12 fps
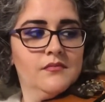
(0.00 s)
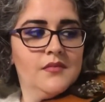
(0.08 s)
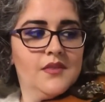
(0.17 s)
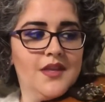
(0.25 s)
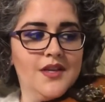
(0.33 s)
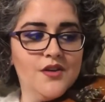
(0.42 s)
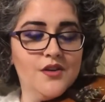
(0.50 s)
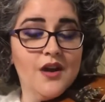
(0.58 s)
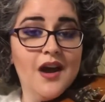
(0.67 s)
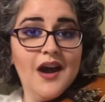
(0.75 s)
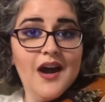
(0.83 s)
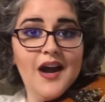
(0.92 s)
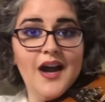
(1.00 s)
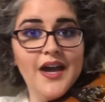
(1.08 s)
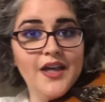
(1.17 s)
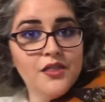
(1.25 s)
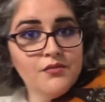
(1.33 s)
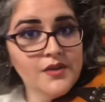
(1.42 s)
then your high
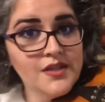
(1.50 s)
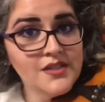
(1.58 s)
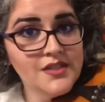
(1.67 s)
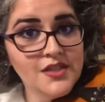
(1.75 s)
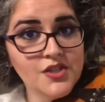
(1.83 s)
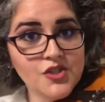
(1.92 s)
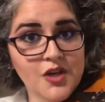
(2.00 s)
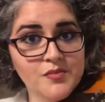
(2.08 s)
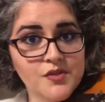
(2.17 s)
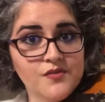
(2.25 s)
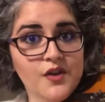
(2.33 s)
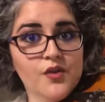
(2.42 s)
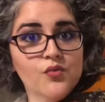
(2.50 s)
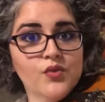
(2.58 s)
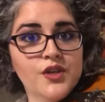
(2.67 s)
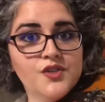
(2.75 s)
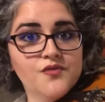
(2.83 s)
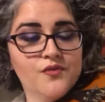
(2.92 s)
3 C sharp. So you've got to
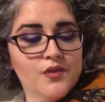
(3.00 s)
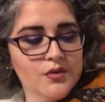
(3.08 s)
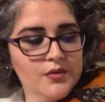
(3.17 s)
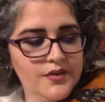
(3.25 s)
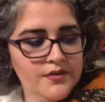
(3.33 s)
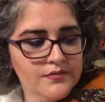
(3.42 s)
reach forward.